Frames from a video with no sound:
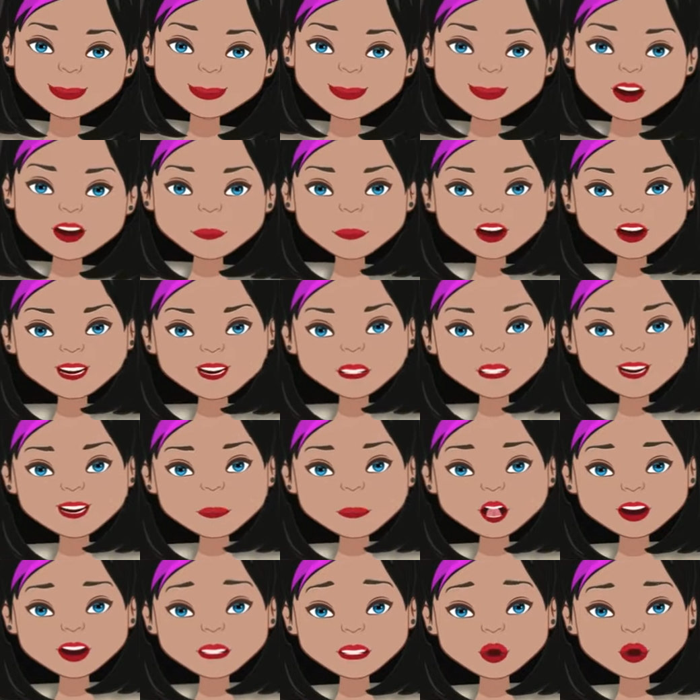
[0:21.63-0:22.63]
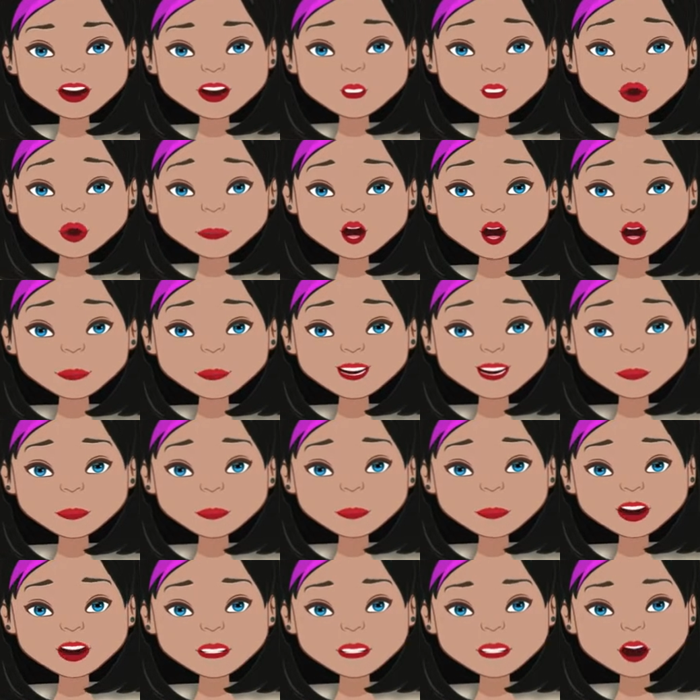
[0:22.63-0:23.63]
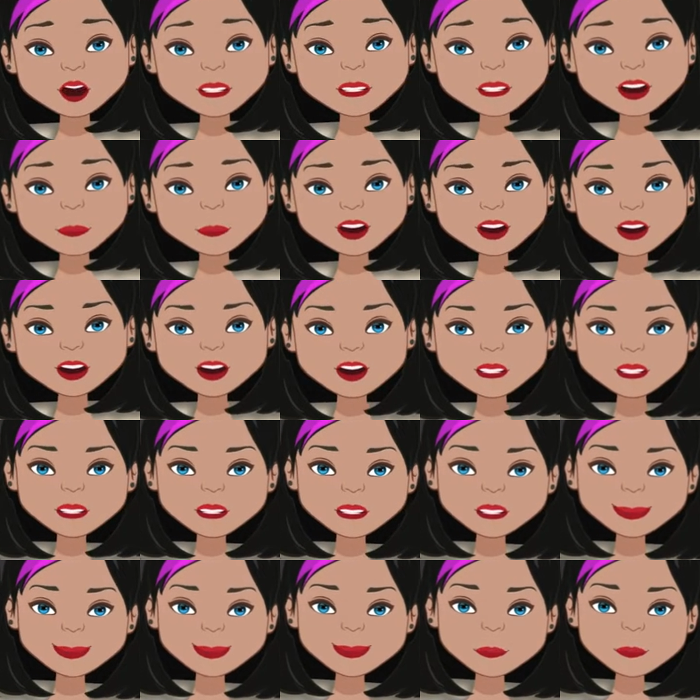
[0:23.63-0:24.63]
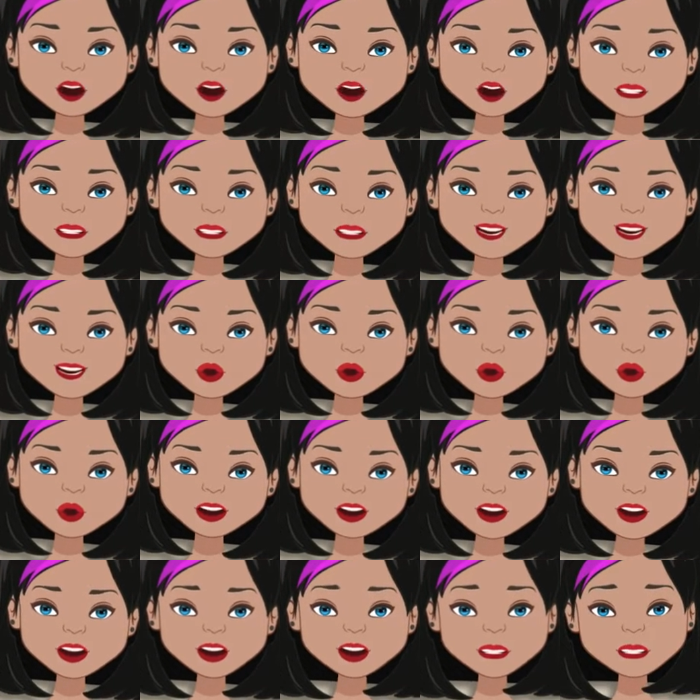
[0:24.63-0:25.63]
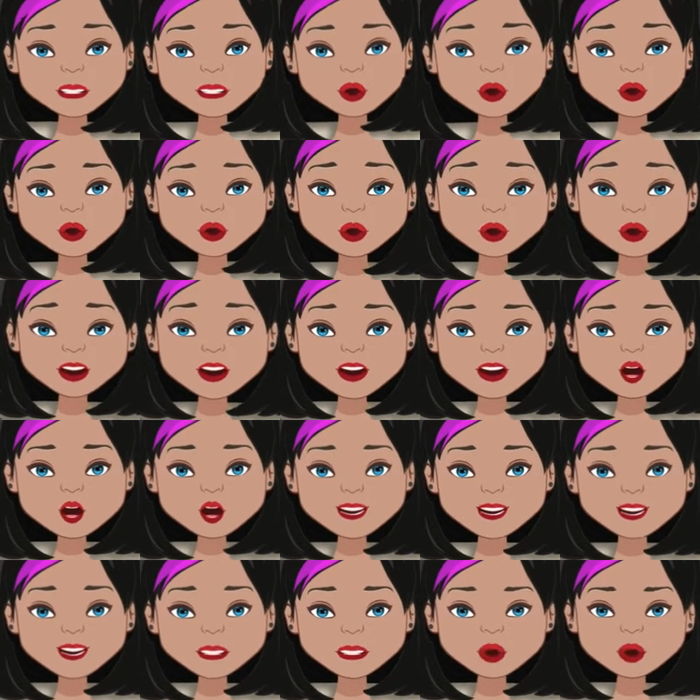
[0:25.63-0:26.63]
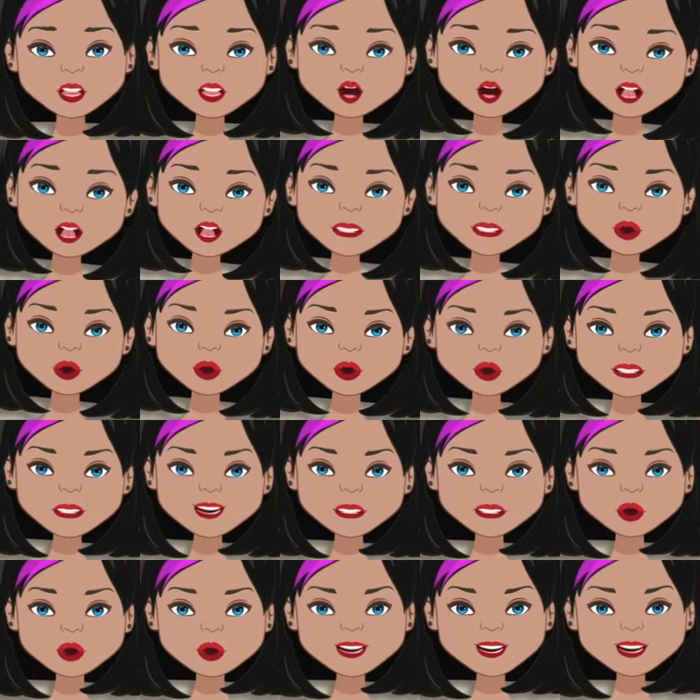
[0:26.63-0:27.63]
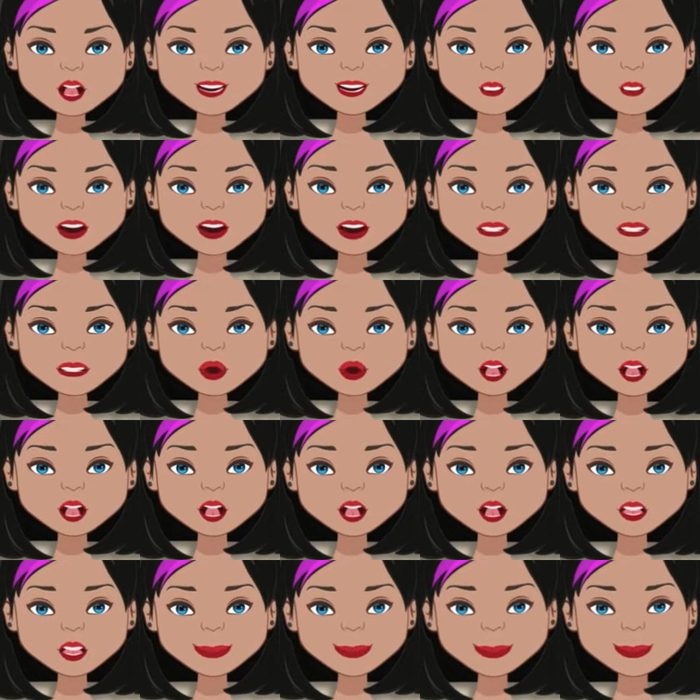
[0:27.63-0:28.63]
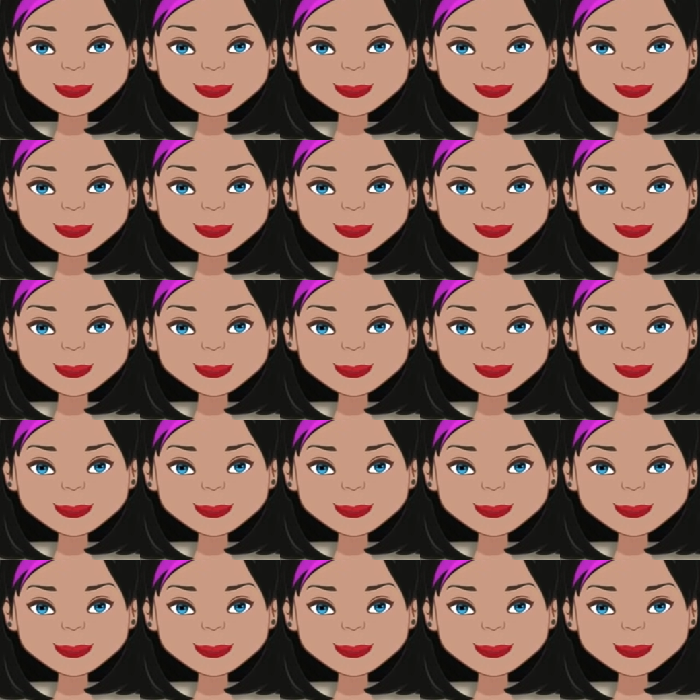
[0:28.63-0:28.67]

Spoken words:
It may seem like an overwhelming process sometimes, but once you know what to do and who you should talk to, it's really quite simple.